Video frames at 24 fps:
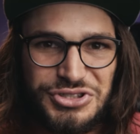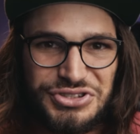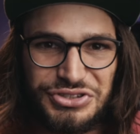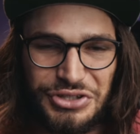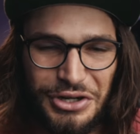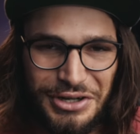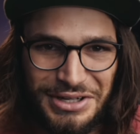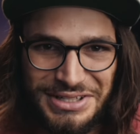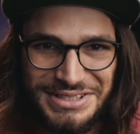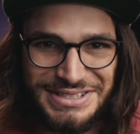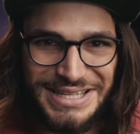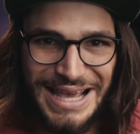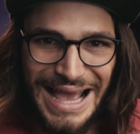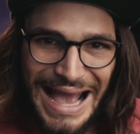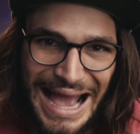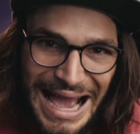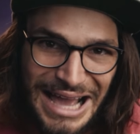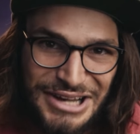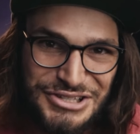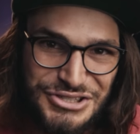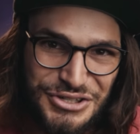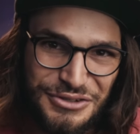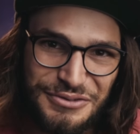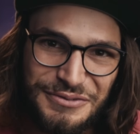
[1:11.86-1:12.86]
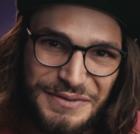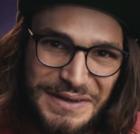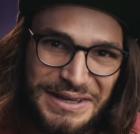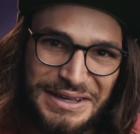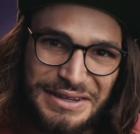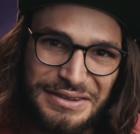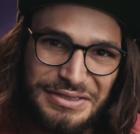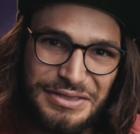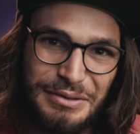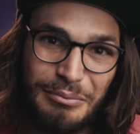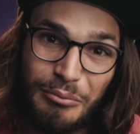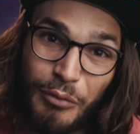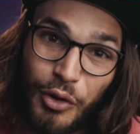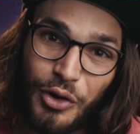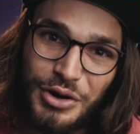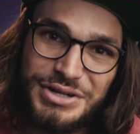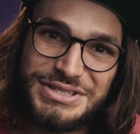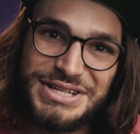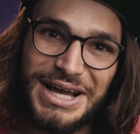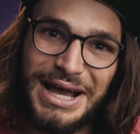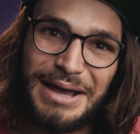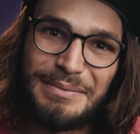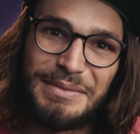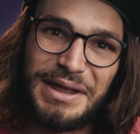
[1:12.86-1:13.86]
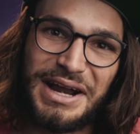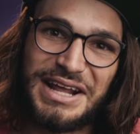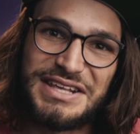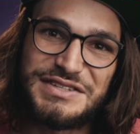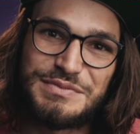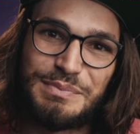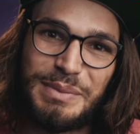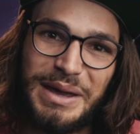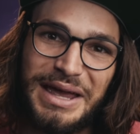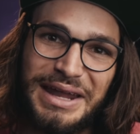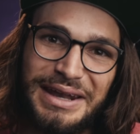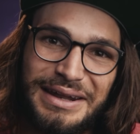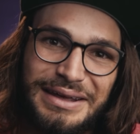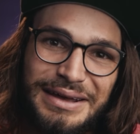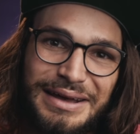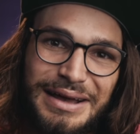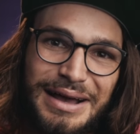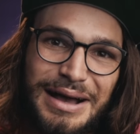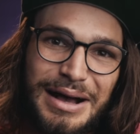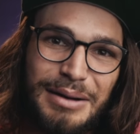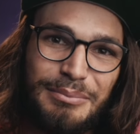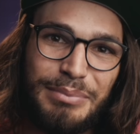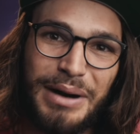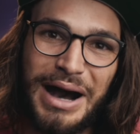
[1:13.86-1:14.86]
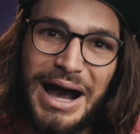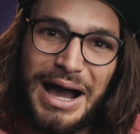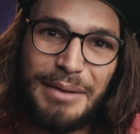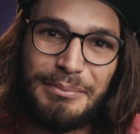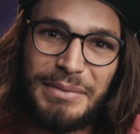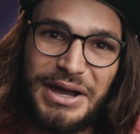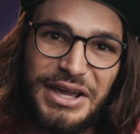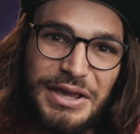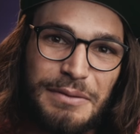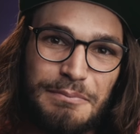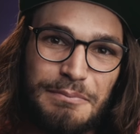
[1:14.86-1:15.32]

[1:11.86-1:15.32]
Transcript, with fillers: starting to atrophy the more time that I spent behind my